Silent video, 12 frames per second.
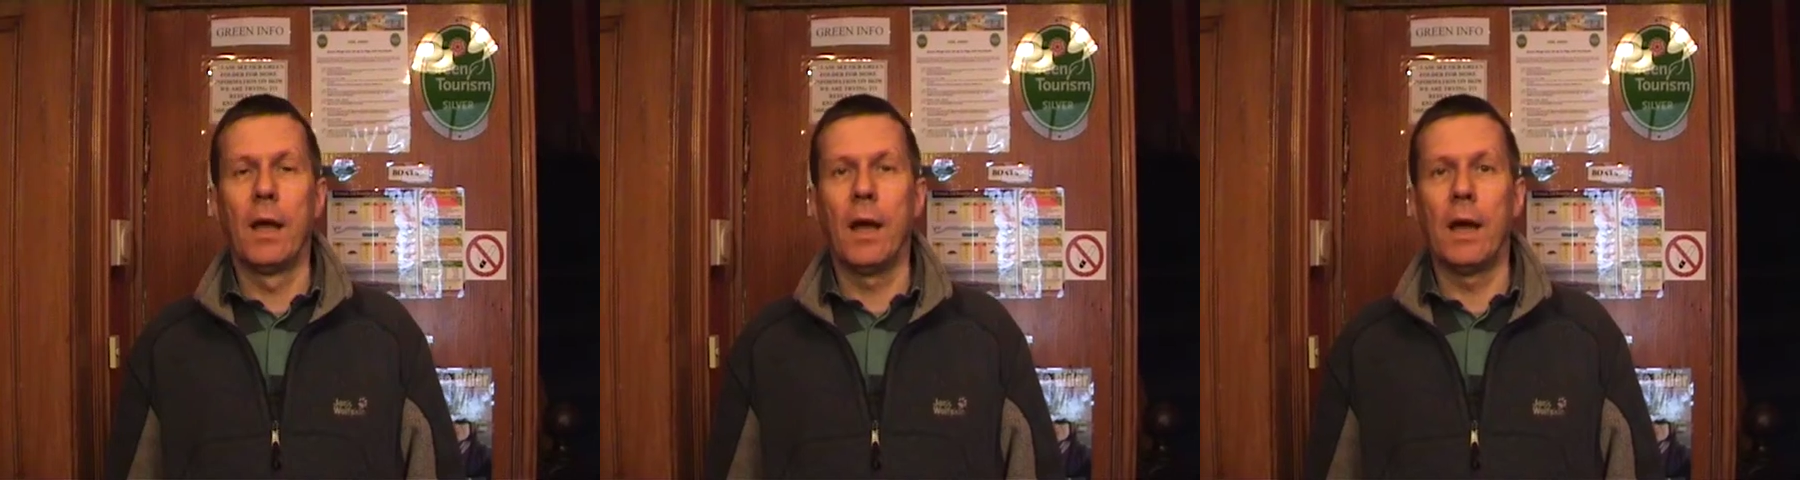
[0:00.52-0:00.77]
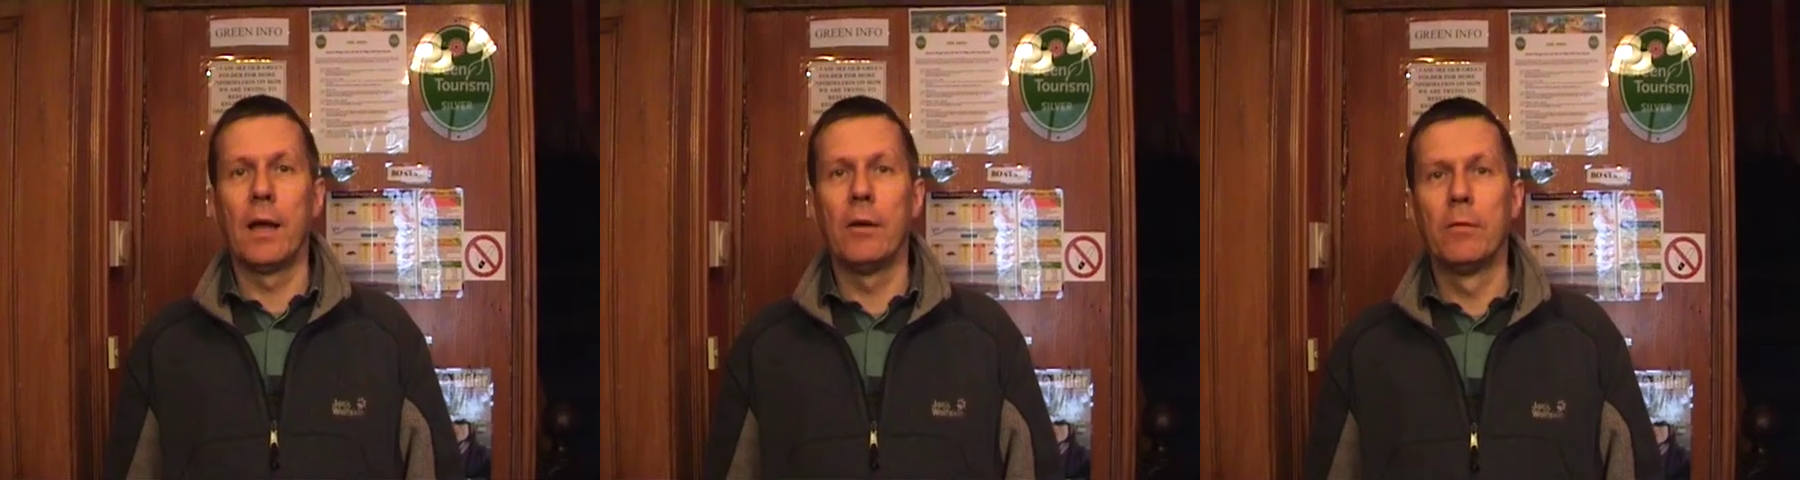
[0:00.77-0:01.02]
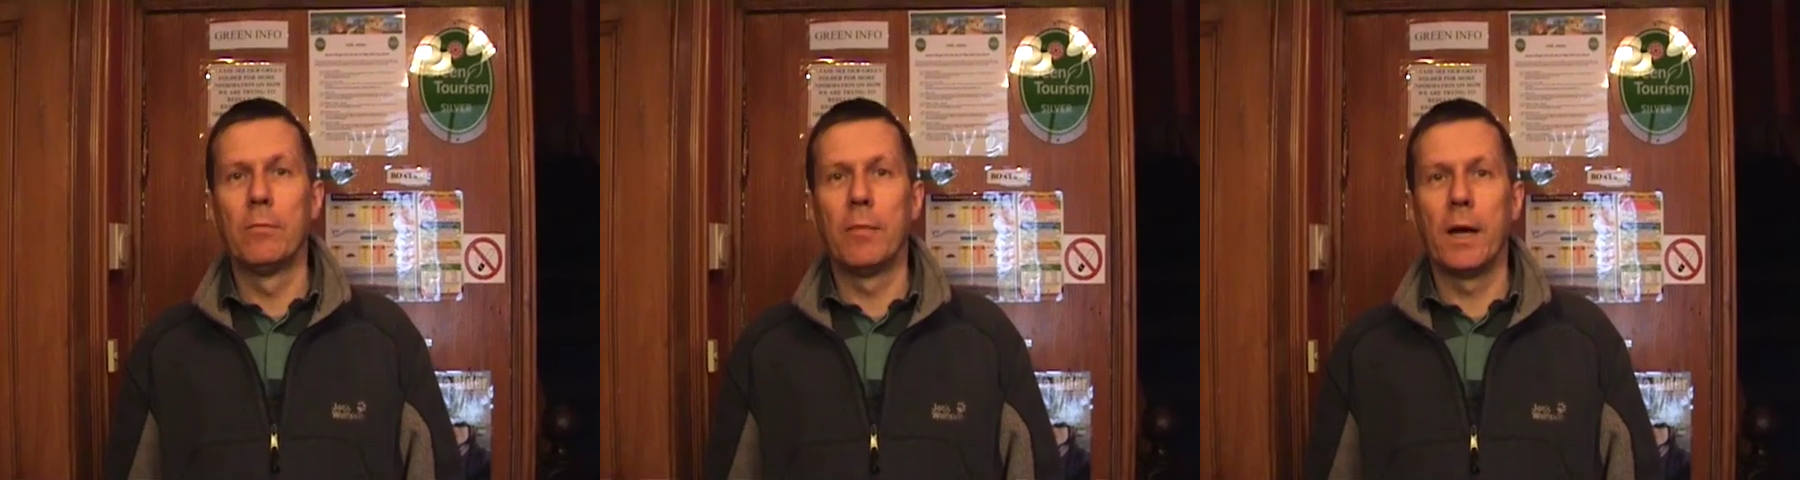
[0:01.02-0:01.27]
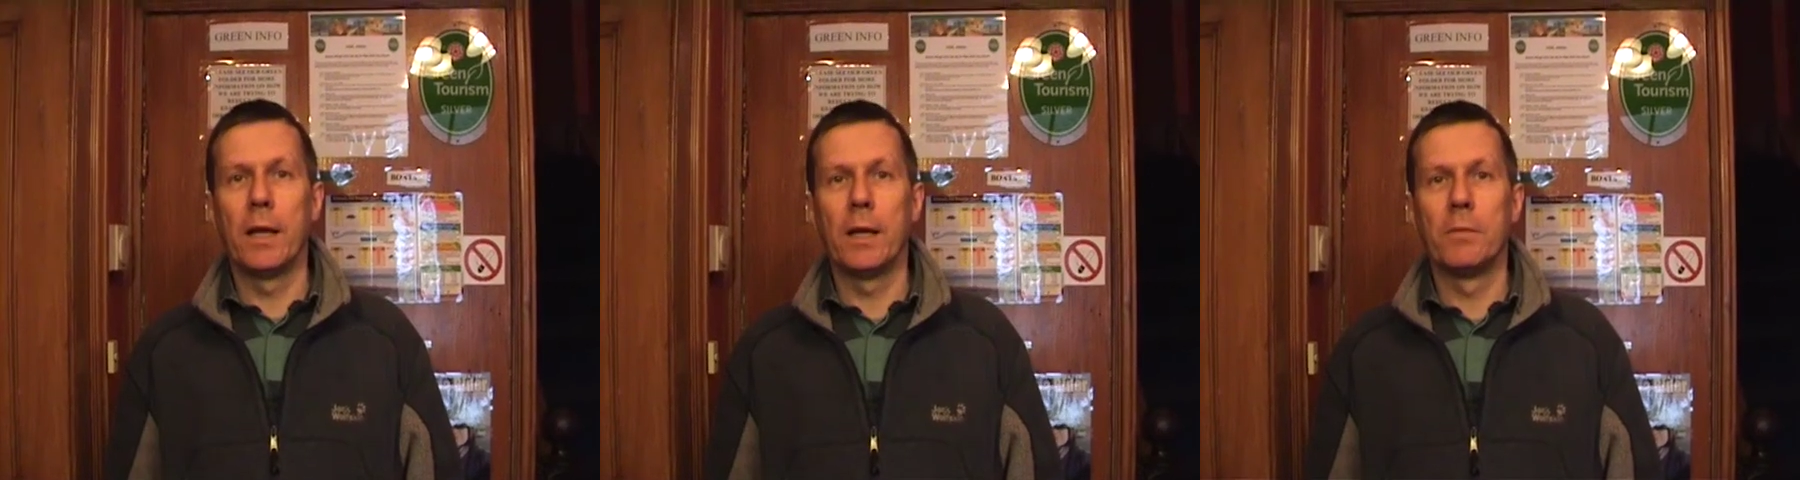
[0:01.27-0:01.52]
Hello,
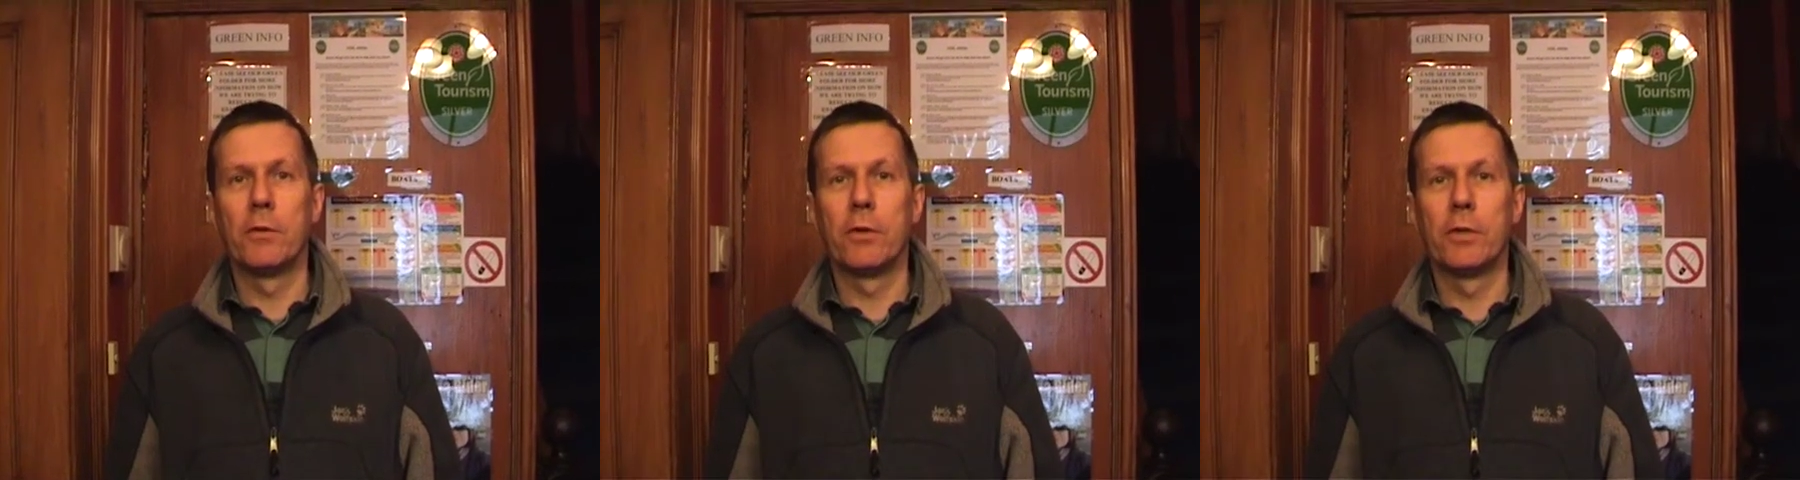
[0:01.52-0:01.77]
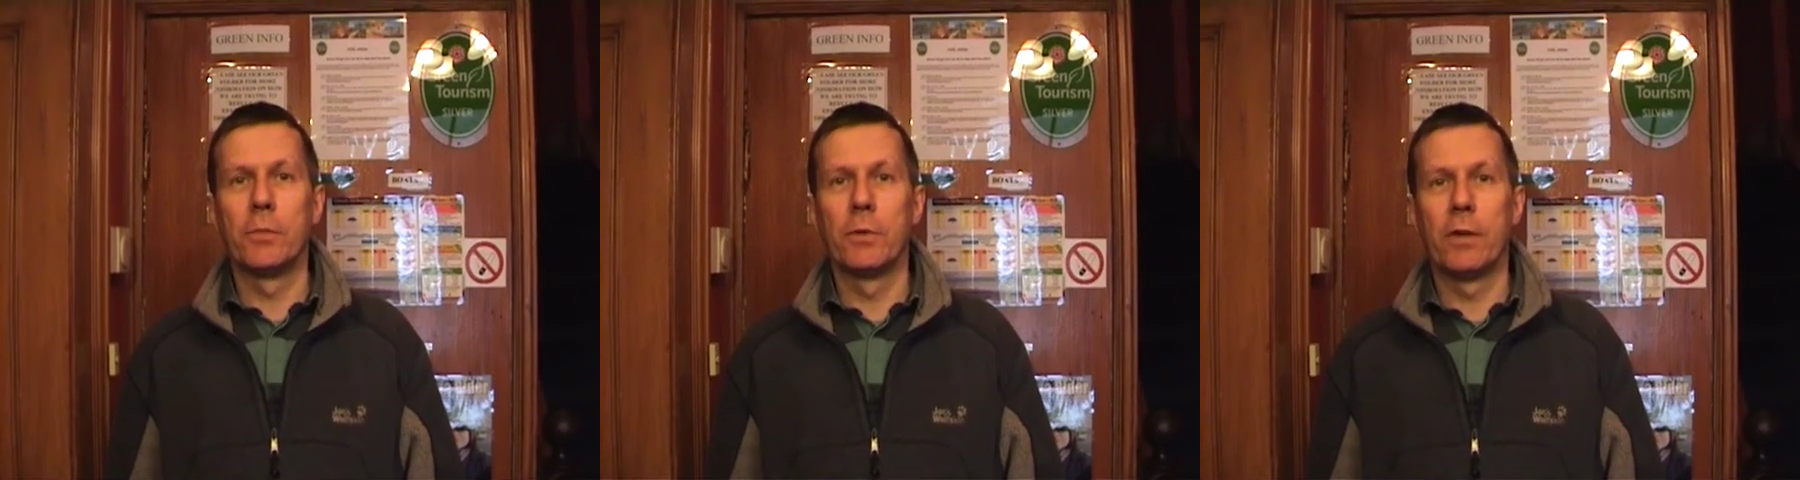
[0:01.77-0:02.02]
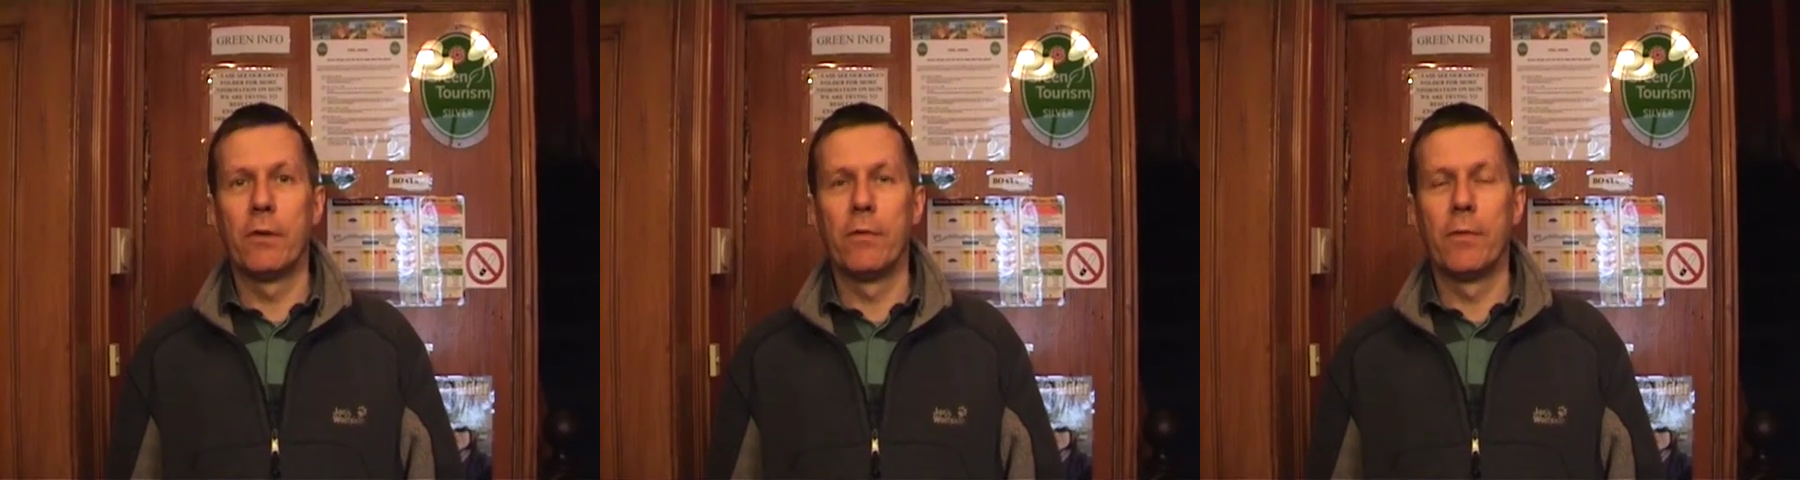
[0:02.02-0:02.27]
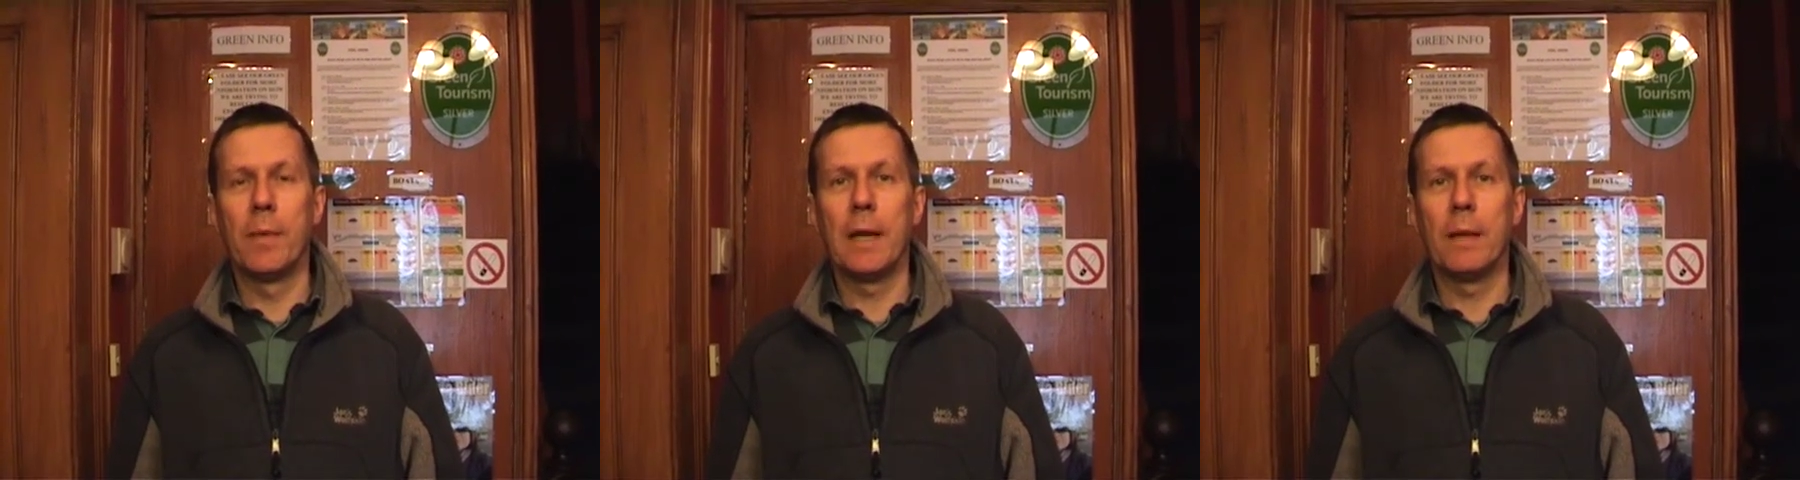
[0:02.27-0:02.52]
my name's Roger Woodroffe
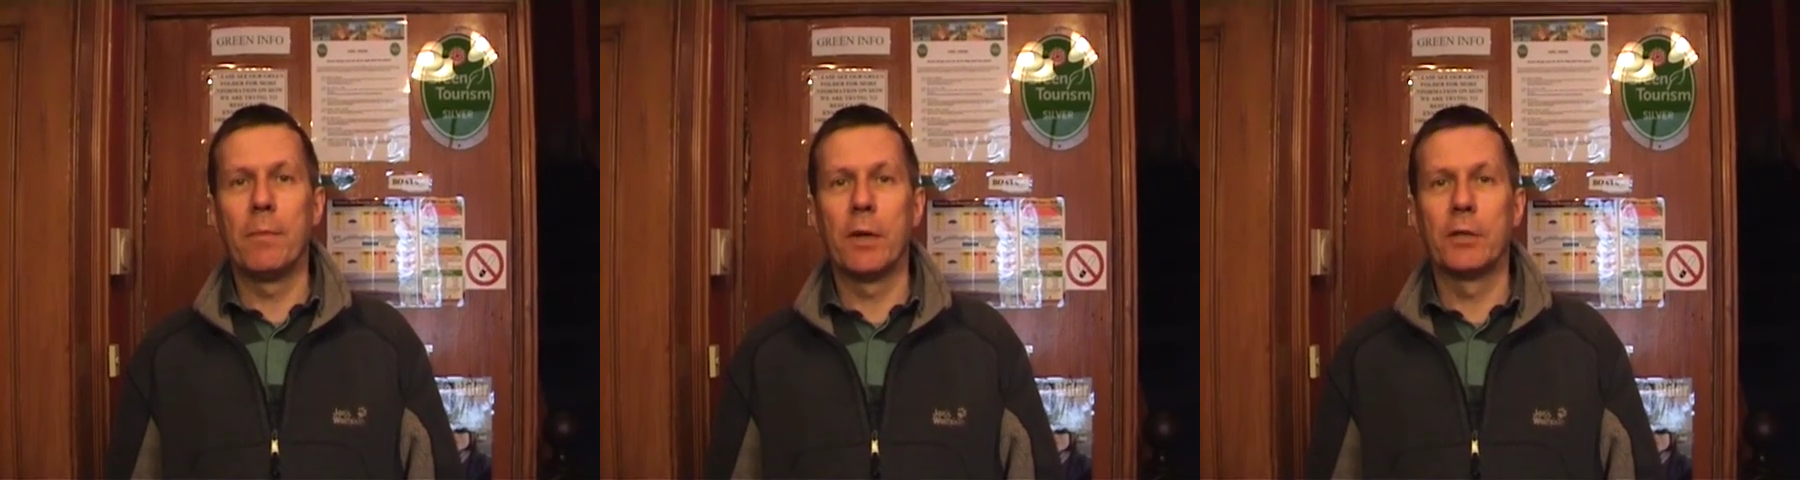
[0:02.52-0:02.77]
from Elim